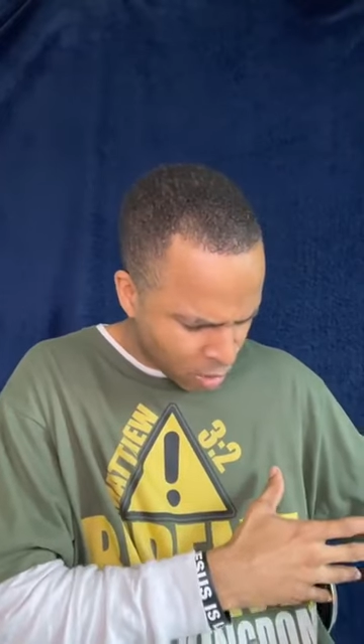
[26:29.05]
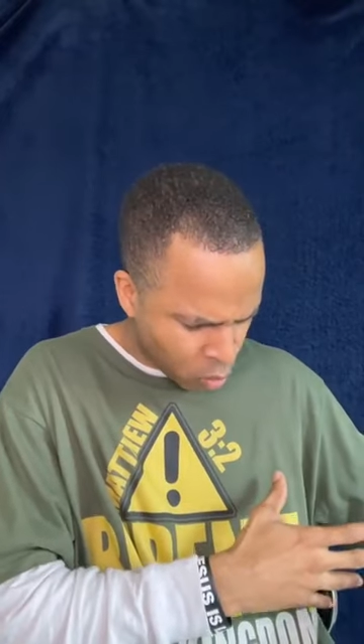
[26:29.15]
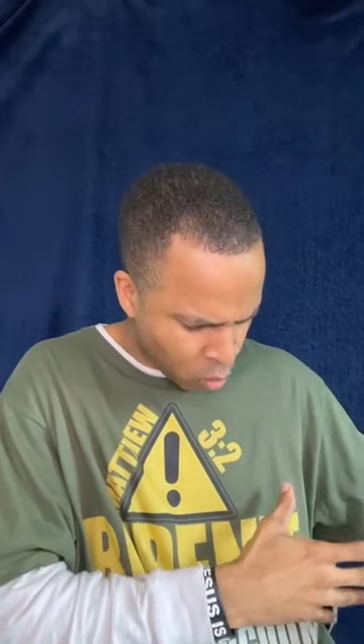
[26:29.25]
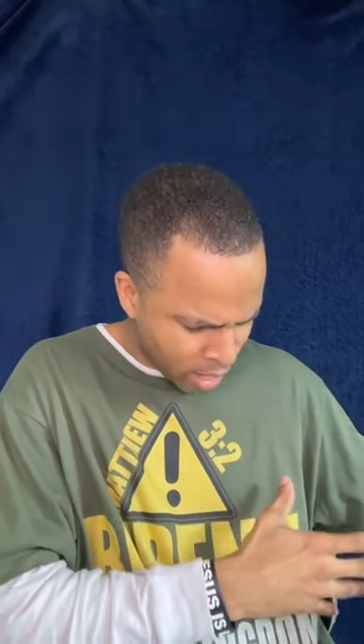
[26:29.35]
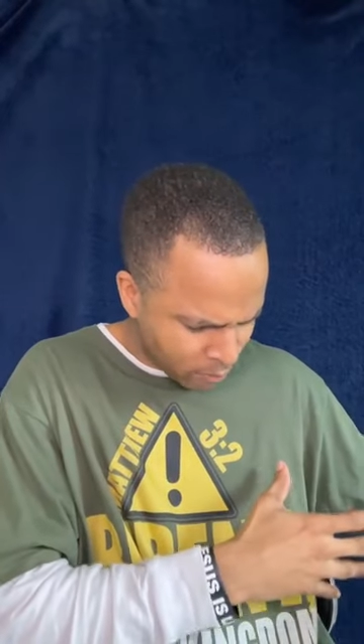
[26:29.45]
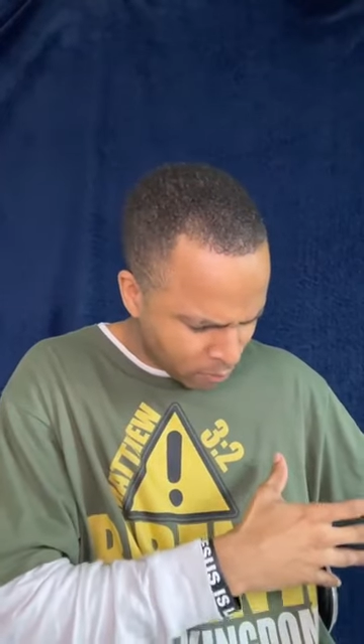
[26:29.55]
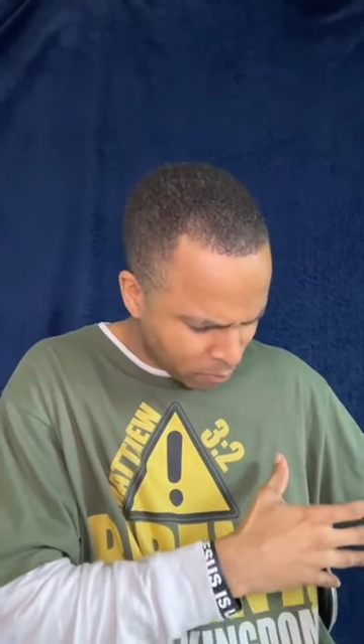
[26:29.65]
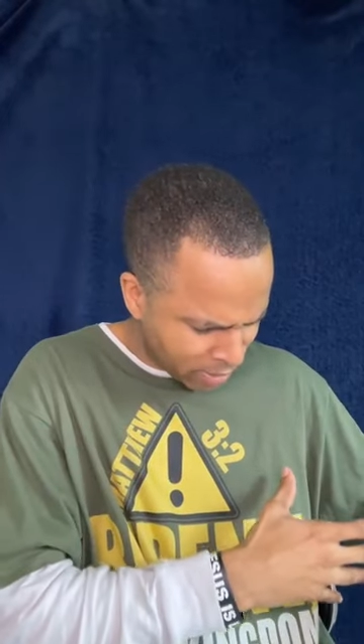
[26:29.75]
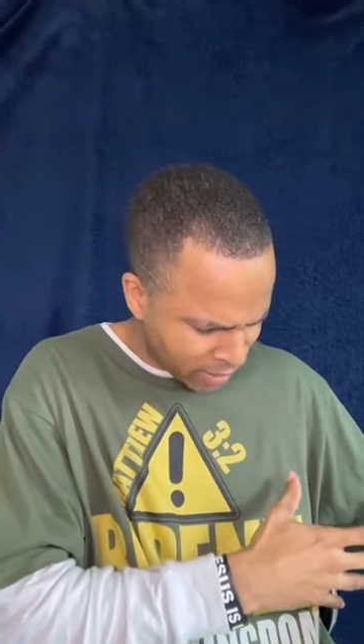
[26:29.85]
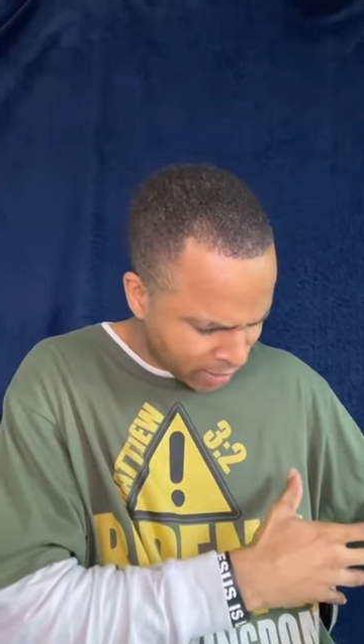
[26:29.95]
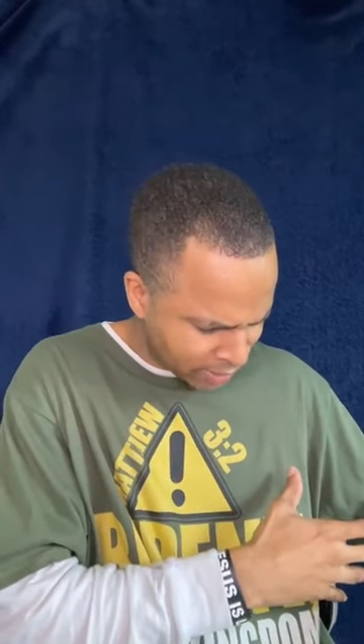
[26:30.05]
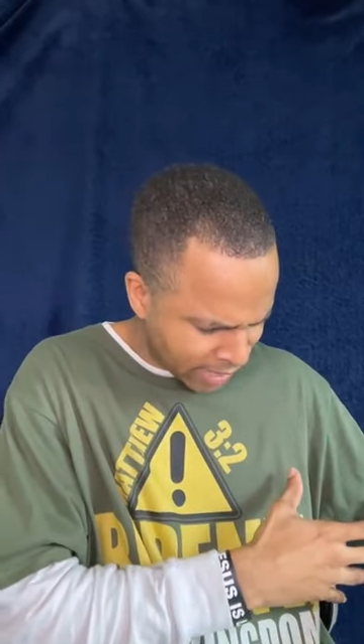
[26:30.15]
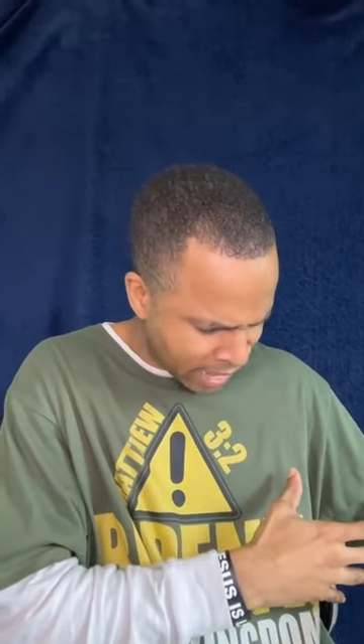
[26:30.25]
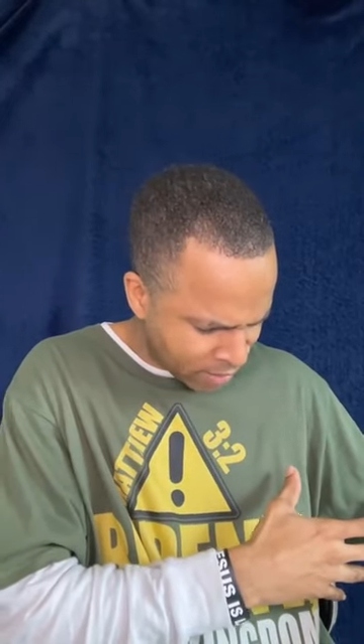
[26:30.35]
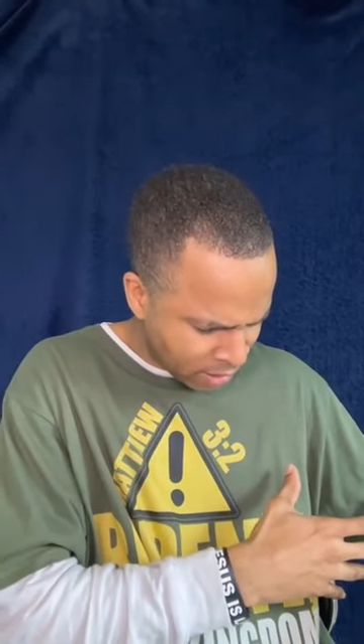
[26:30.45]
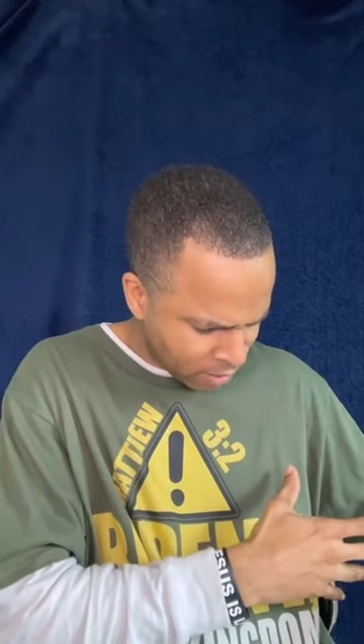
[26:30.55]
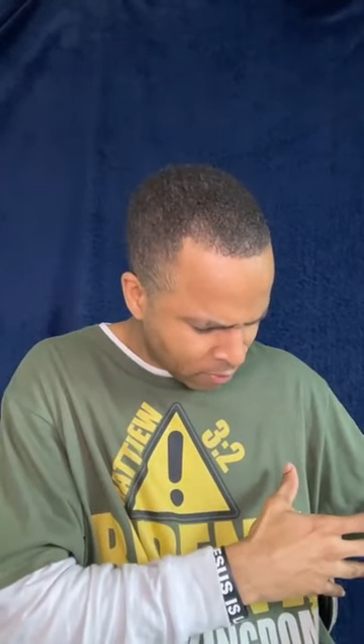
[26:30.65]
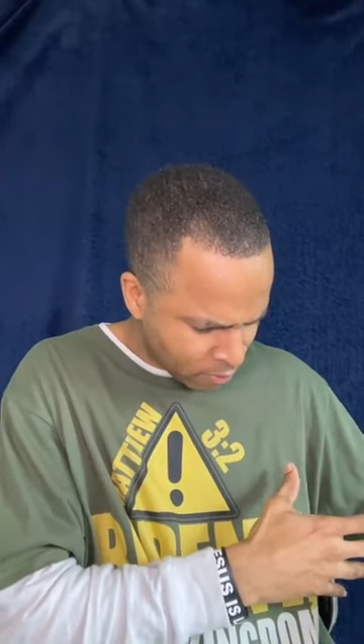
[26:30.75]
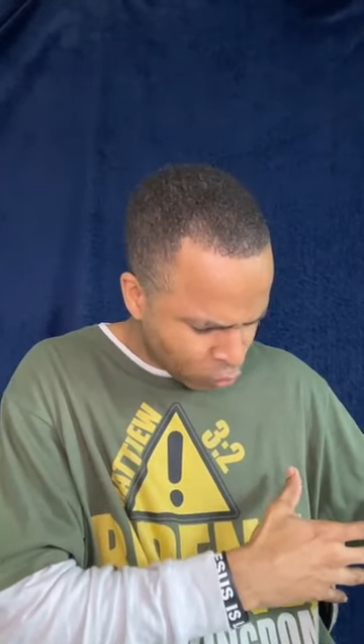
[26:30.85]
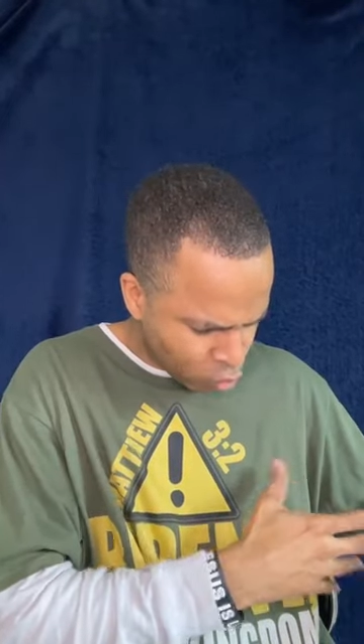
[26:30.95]
what means
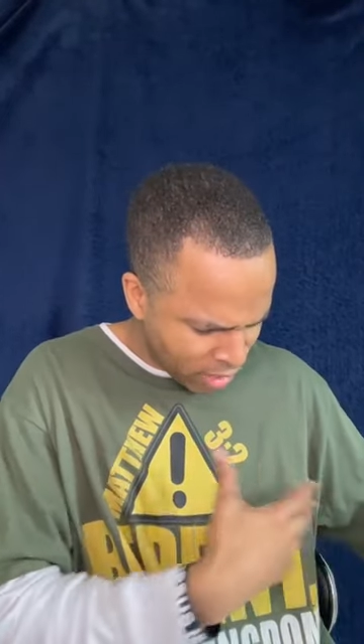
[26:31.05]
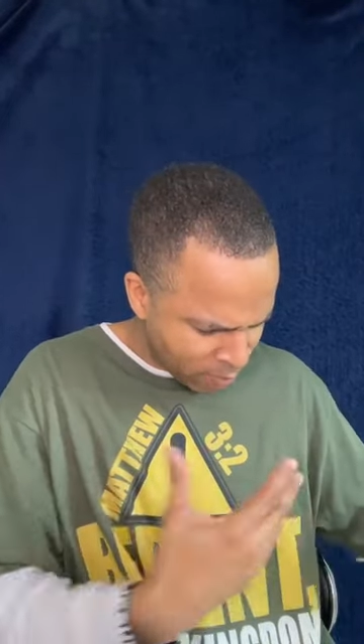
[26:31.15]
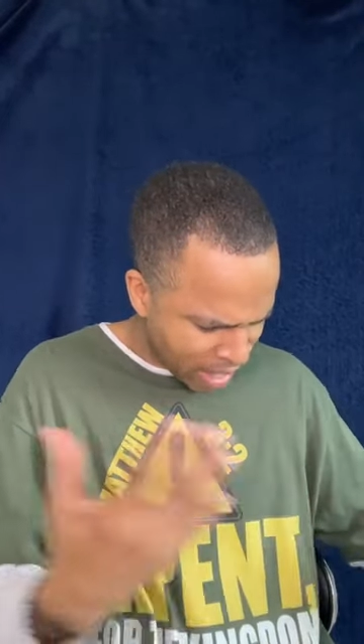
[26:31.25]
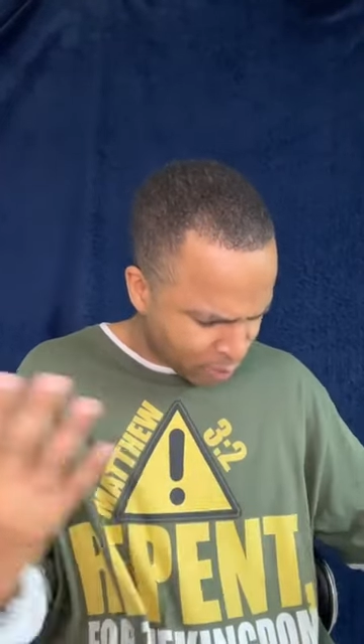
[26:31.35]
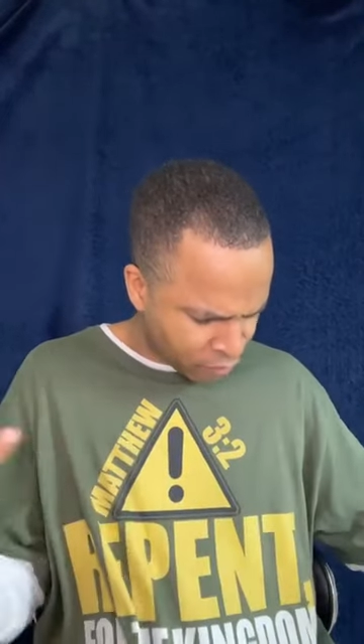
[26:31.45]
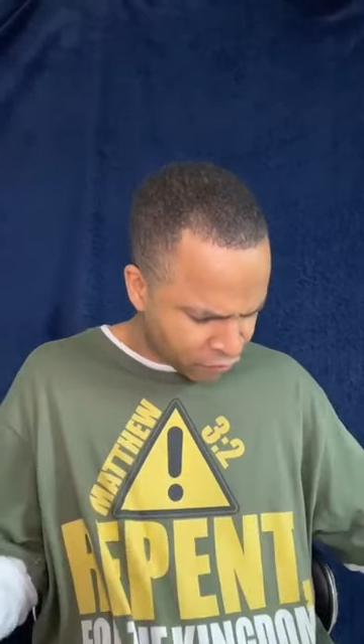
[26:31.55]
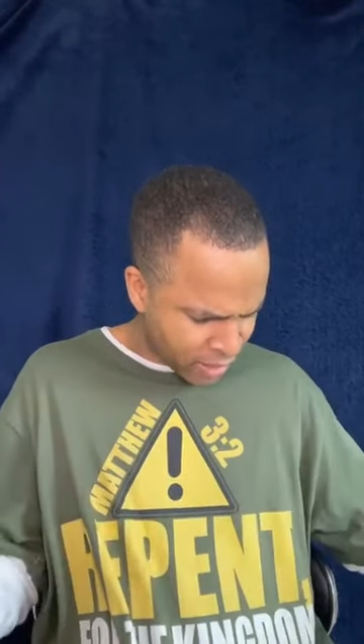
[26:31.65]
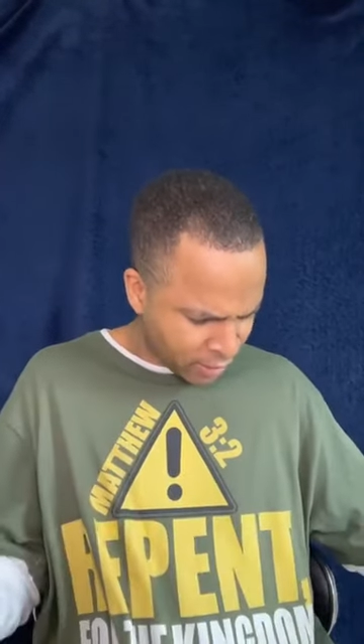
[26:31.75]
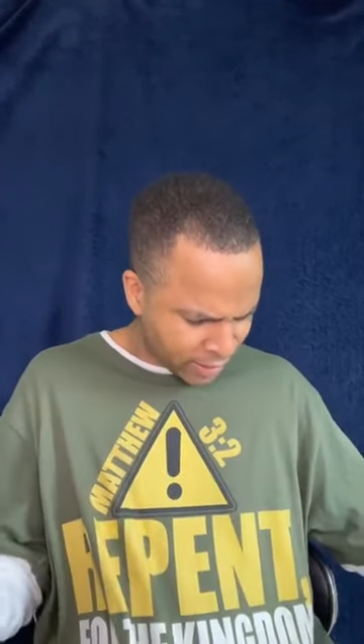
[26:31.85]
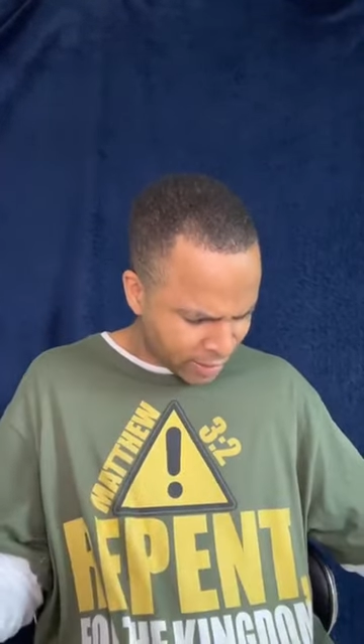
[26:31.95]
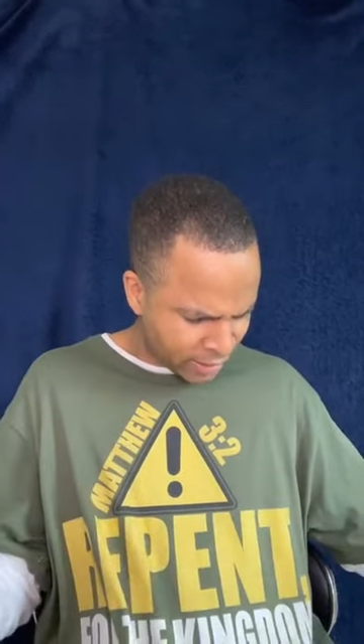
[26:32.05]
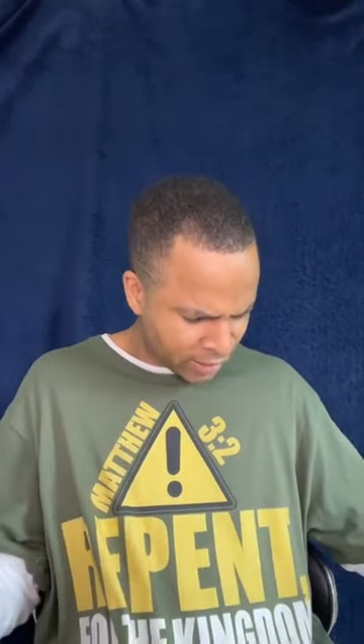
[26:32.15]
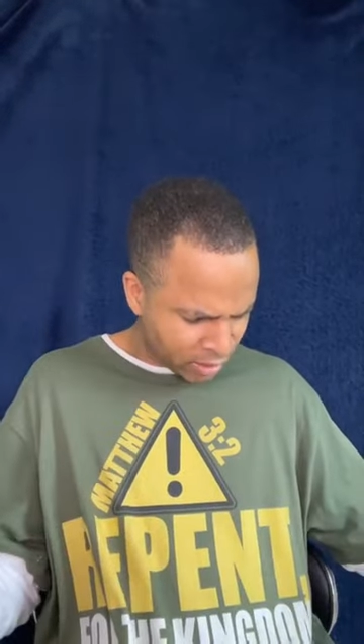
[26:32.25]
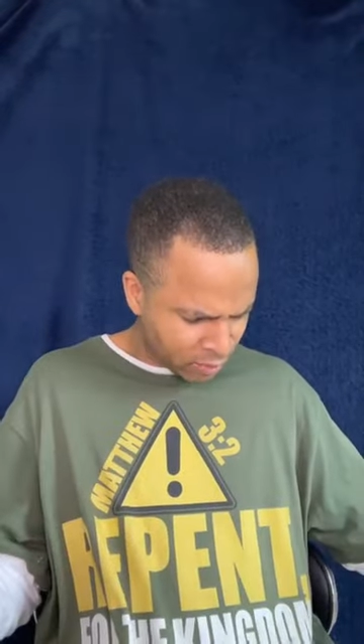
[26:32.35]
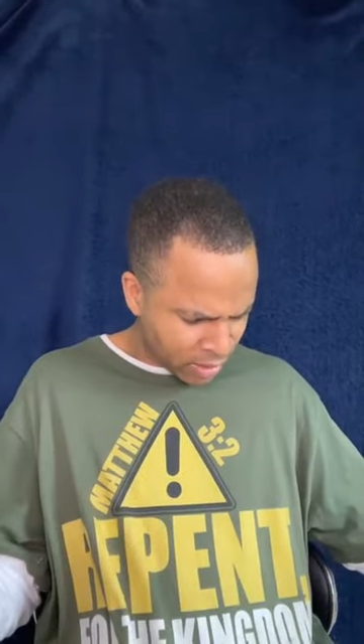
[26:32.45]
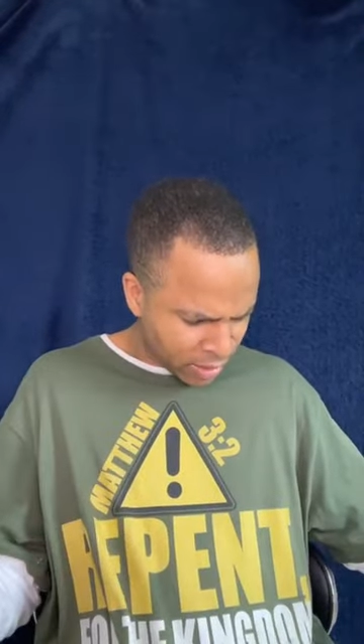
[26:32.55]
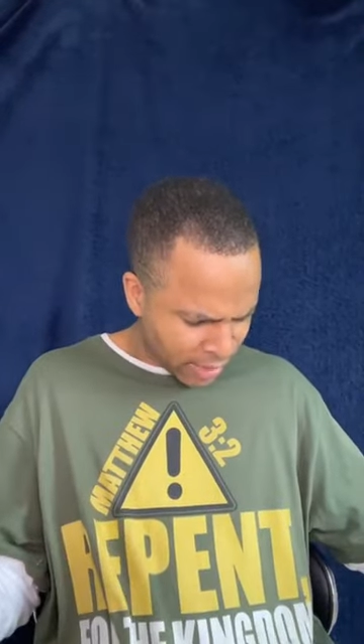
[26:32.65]
that we may prevail against him,